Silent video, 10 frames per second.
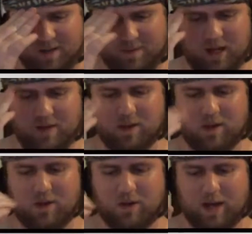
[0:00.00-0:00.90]
Even
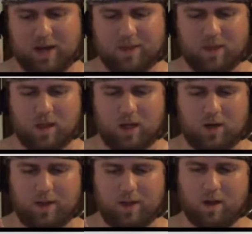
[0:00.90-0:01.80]
though I
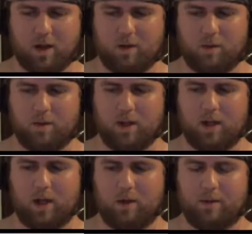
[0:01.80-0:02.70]
thought it would
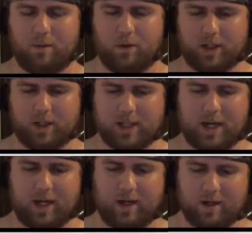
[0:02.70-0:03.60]
be more
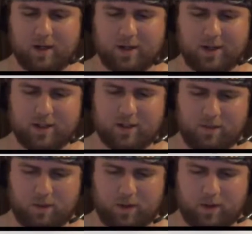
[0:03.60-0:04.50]
exciting to
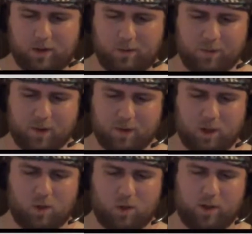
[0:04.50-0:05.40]
vote out,
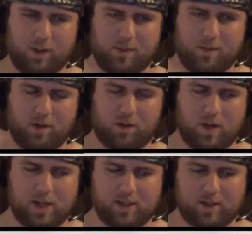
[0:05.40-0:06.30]
one of these bigger
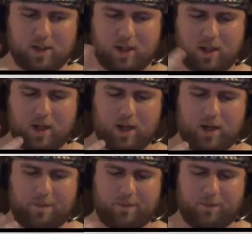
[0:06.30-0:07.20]
threats.
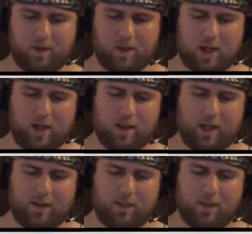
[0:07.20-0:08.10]
I
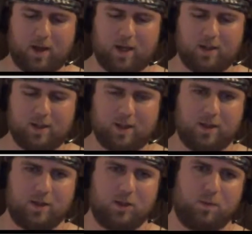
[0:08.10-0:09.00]
like that
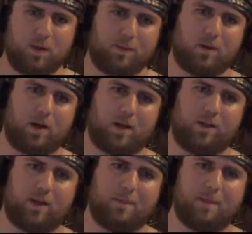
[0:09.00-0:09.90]
the two people
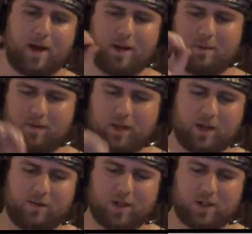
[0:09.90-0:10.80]
on the bottom of the
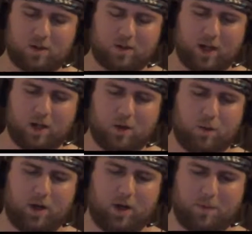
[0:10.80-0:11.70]
confessional count
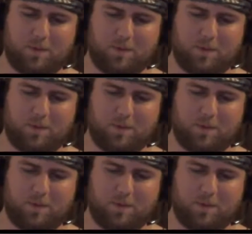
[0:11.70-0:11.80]
went home.